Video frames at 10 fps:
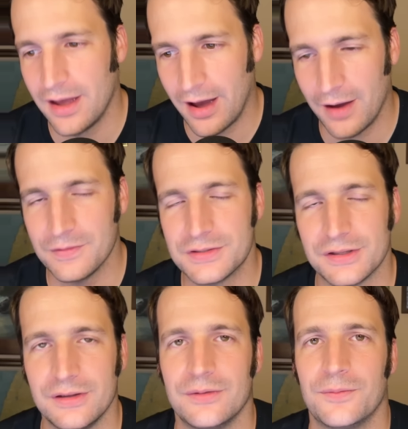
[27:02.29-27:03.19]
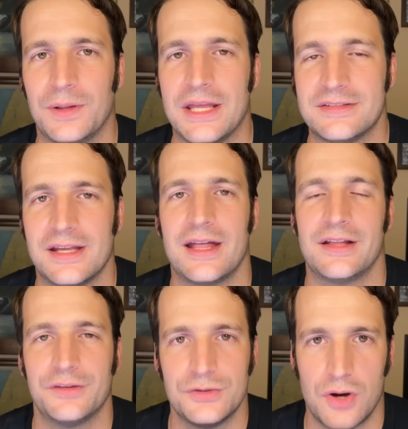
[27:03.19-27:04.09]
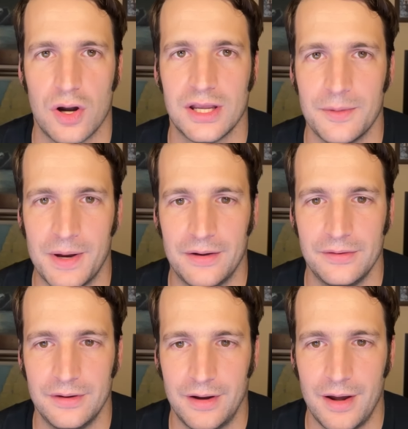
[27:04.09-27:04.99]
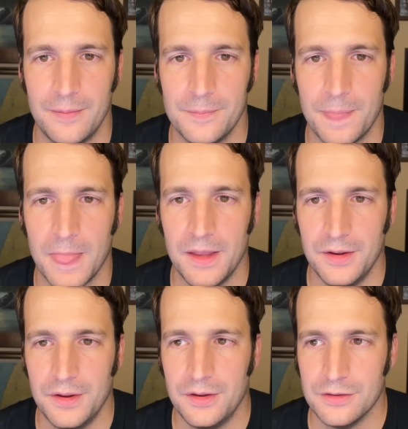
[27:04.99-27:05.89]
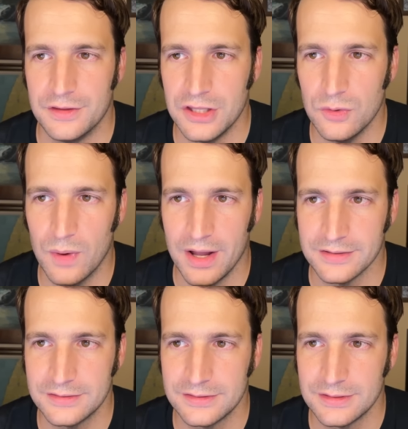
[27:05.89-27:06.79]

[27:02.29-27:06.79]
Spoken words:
Obviously, when they say that, they're talking about the U.S.